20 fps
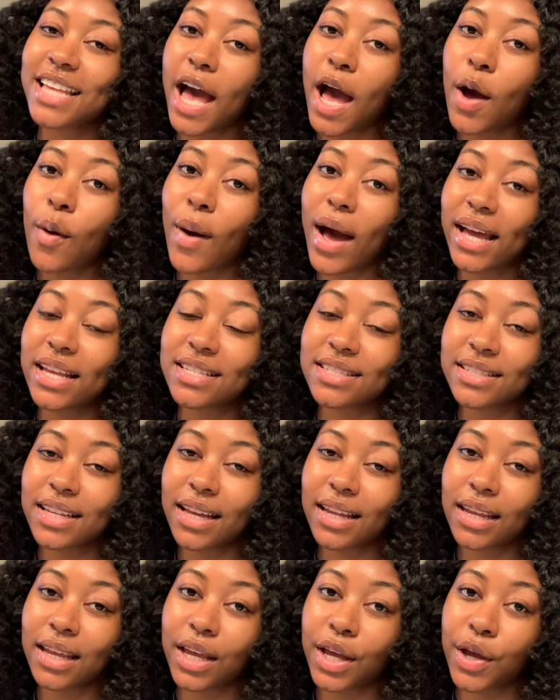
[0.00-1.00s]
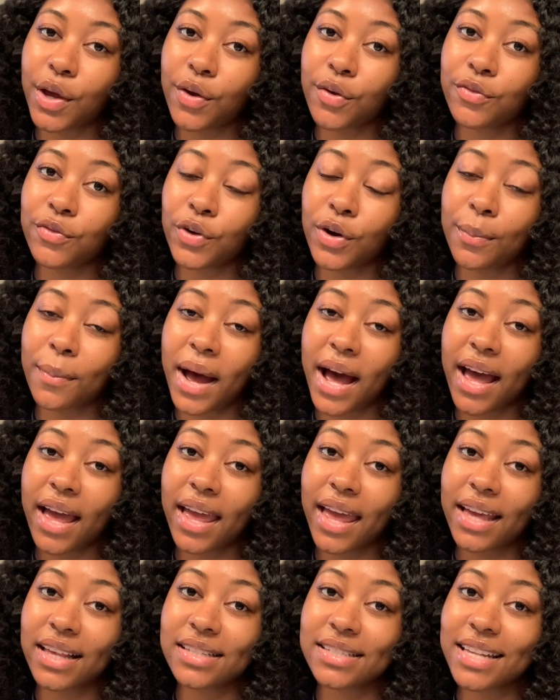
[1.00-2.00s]
how I study for my
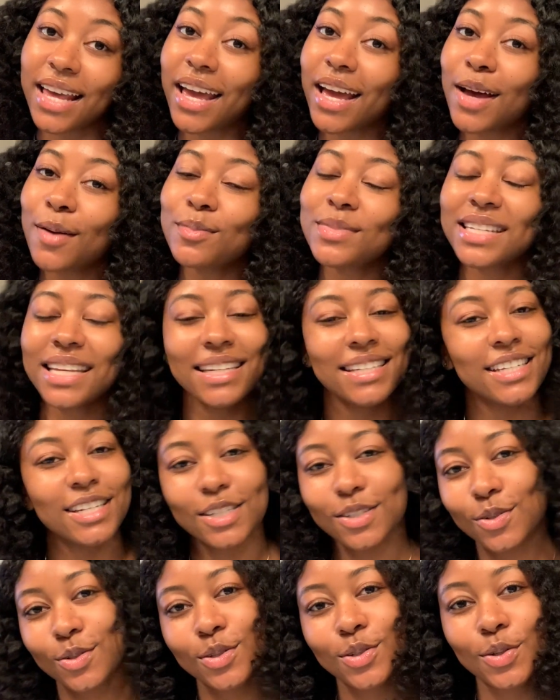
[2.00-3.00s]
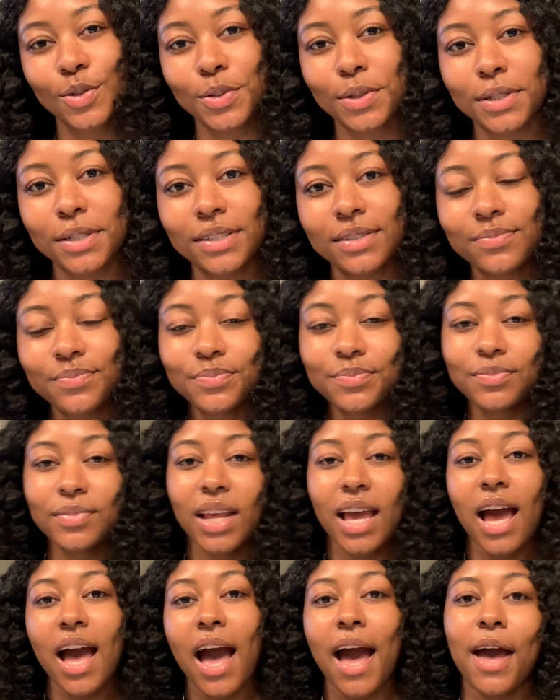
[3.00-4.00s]
exams in dental school.
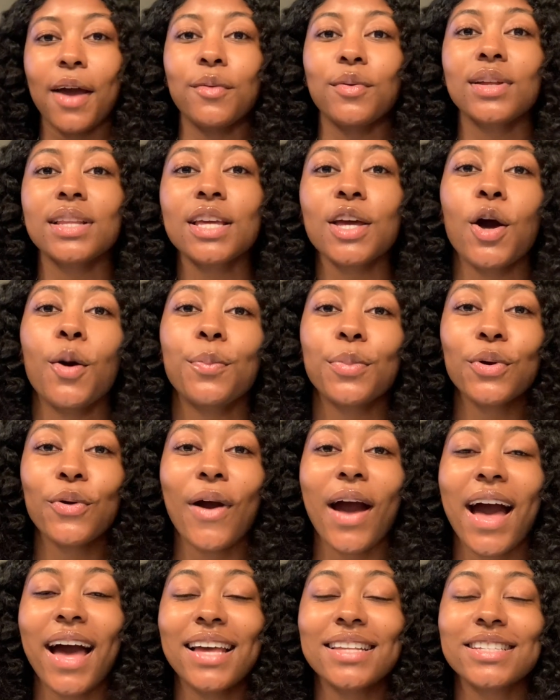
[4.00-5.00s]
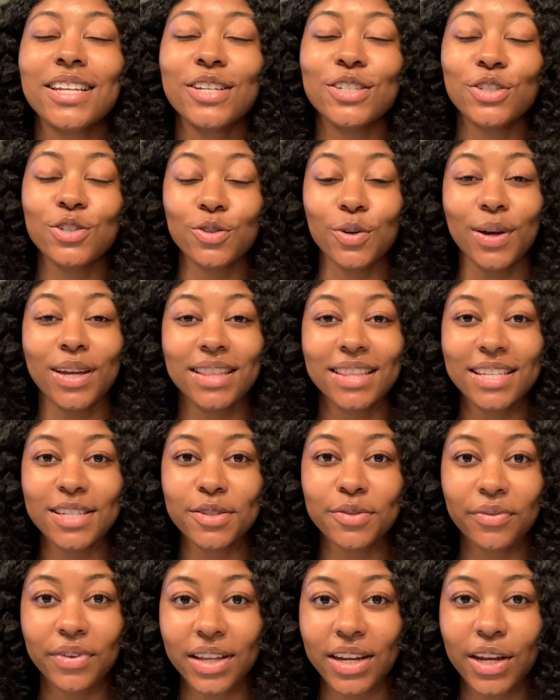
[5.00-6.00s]
I really hope you guys enjoyed
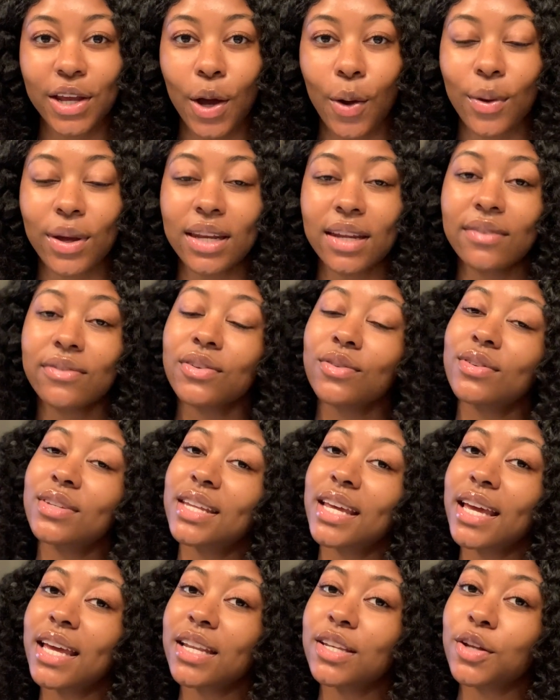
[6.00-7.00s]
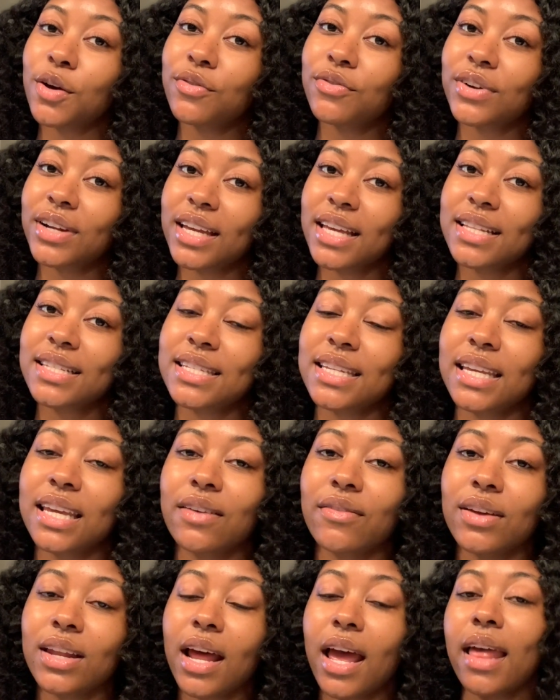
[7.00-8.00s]
this video, and if you did, don't forget to
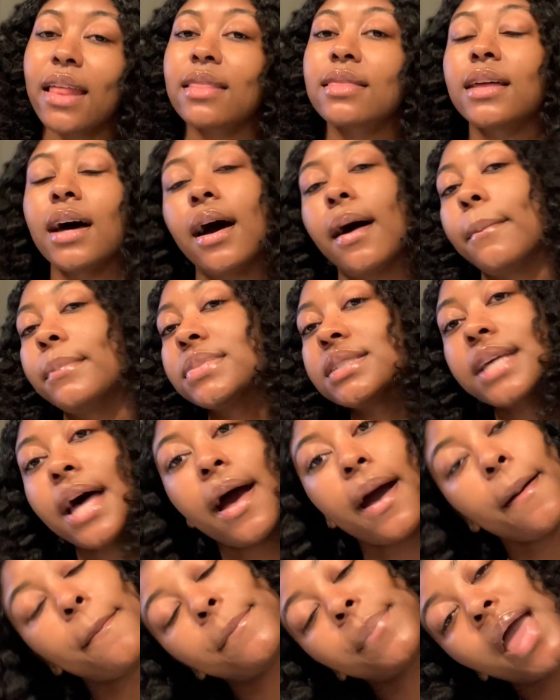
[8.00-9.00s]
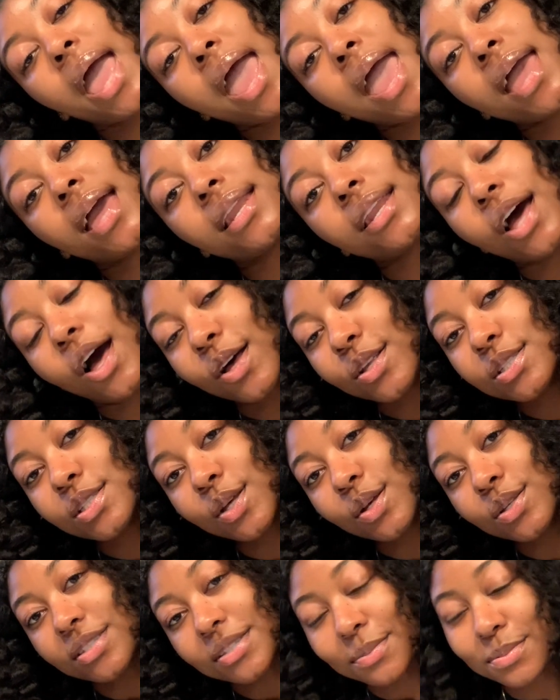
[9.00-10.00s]
give it a thumbs up and
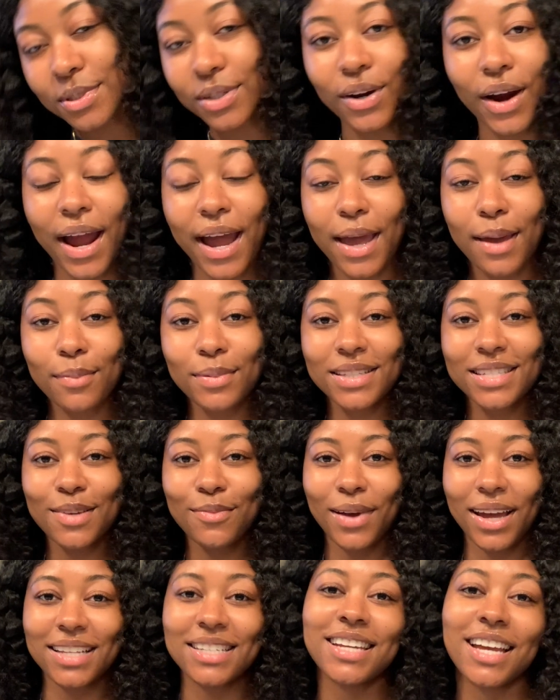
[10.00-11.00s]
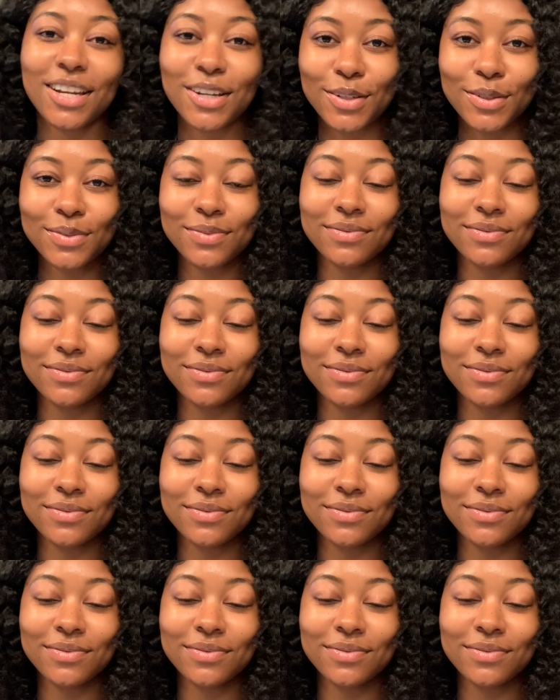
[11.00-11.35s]
also subscribe to my channel.